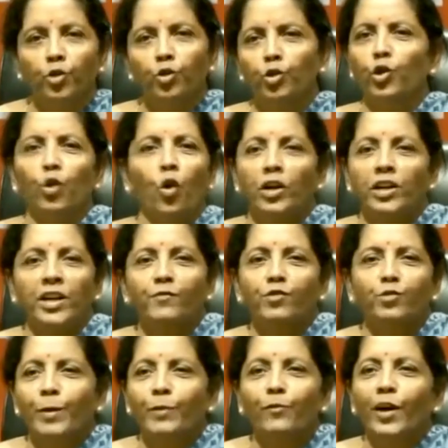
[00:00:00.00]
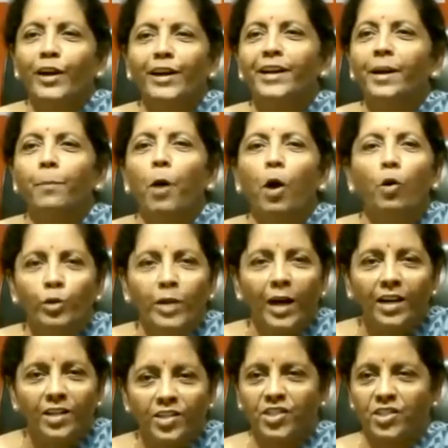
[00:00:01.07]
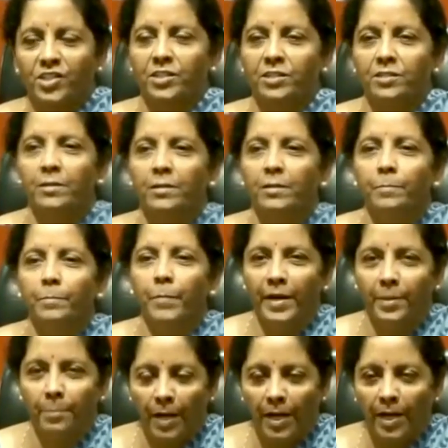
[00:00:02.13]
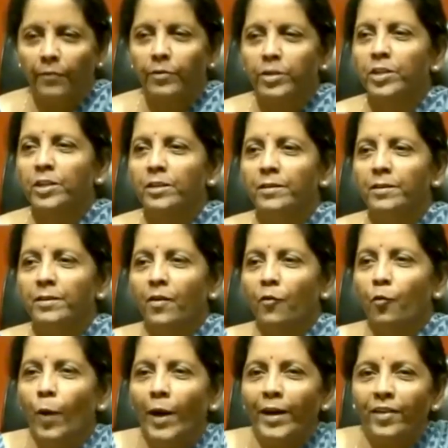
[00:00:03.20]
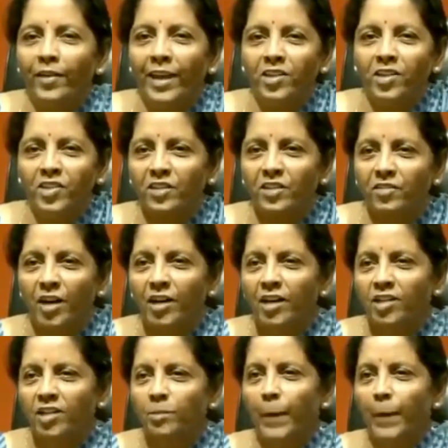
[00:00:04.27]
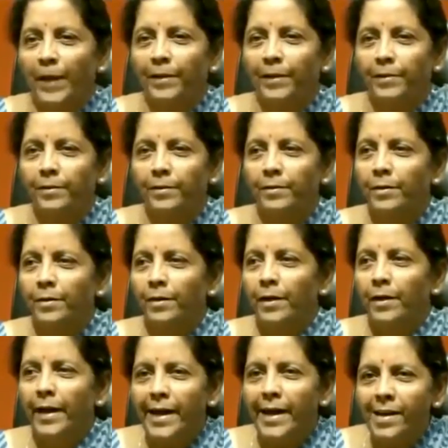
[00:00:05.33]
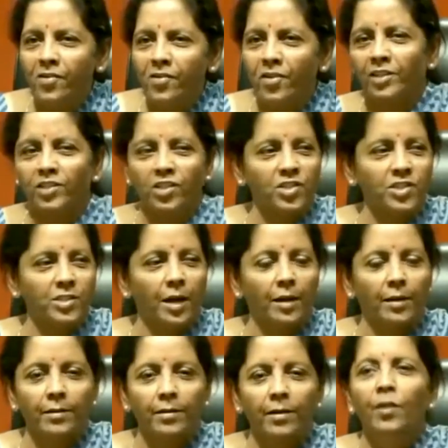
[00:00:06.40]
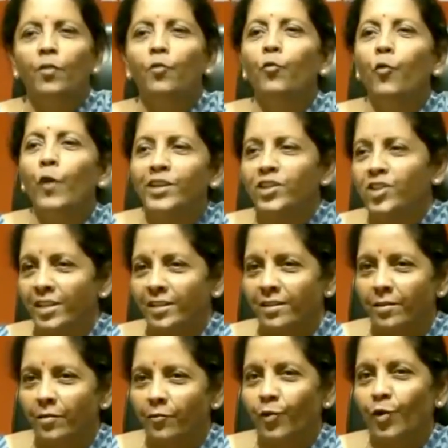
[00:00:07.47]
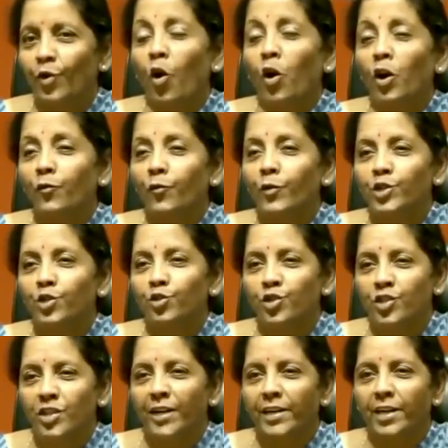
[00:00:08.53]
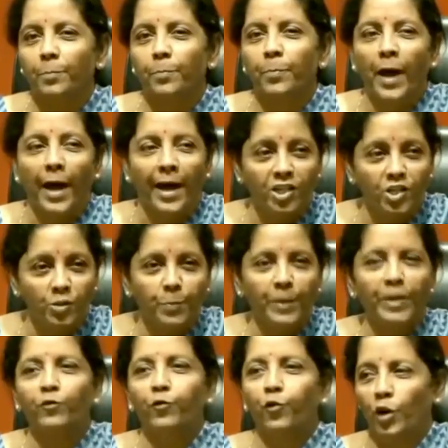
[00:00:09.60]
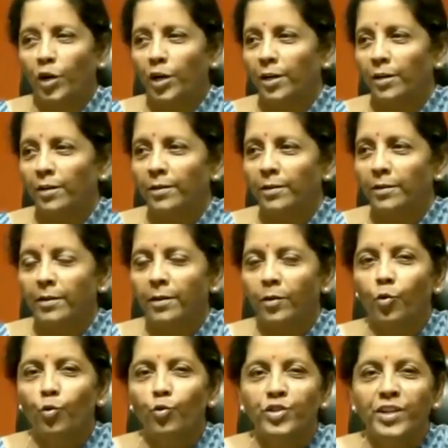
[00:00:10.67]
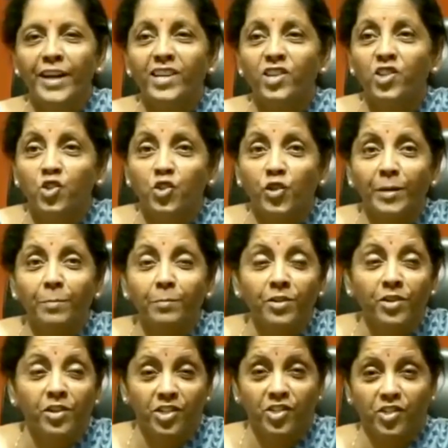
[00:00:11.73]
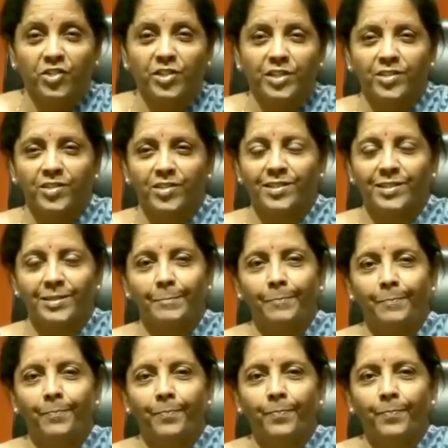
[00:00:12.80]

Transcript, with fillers: You do not have to be worried about us Behan Mayawati, when there is a Dalit Behan in Rajasthan waiting for all of us to stand up and speak for her, who's in extreme distress.